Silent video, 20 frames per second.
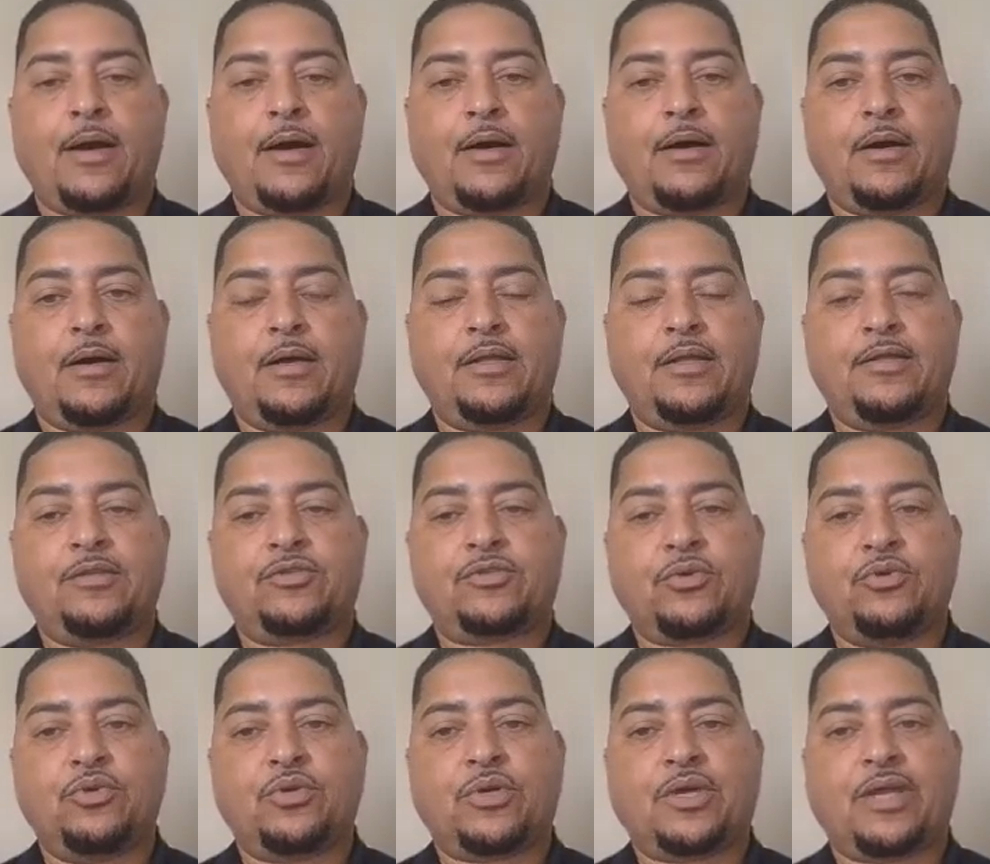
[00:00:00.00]
And
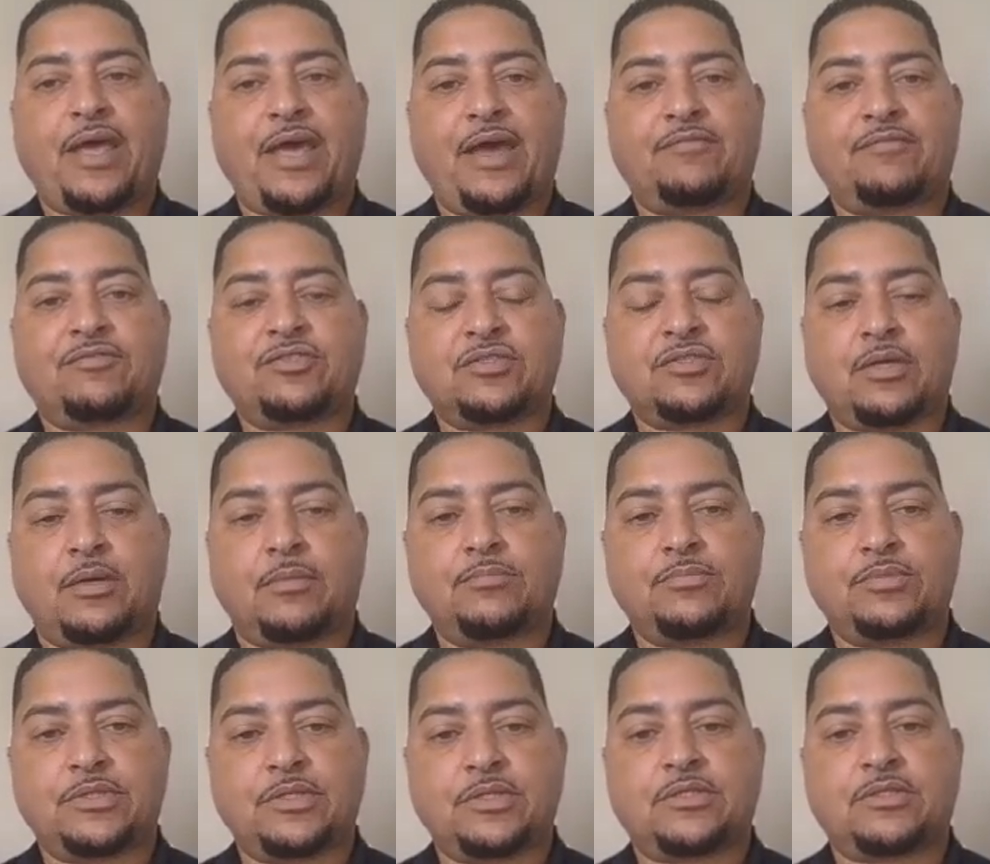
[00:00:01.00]
so you can have some
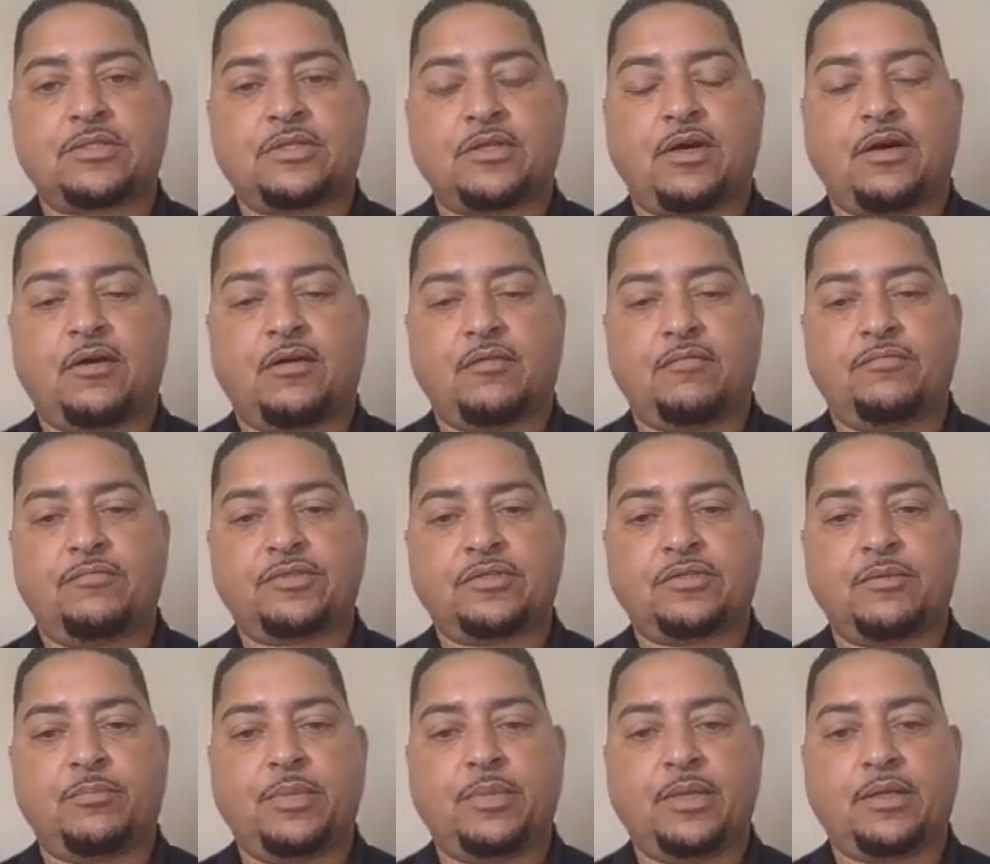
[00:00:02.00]
sense of
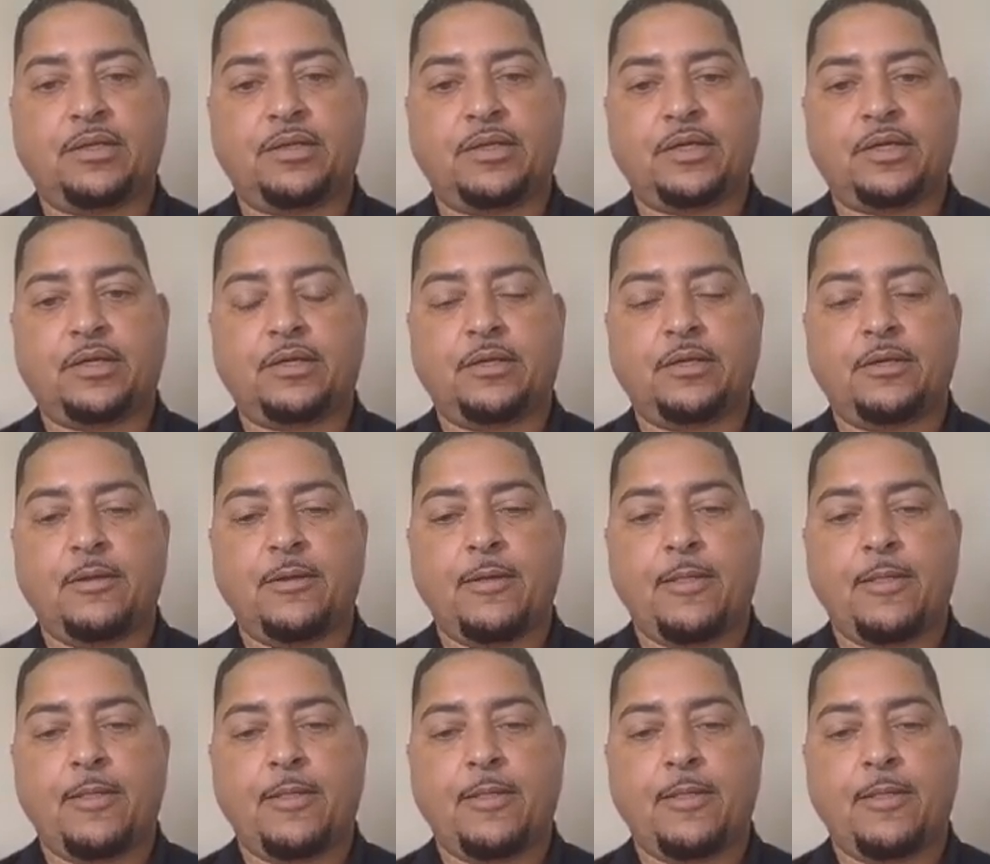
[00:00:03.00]
stability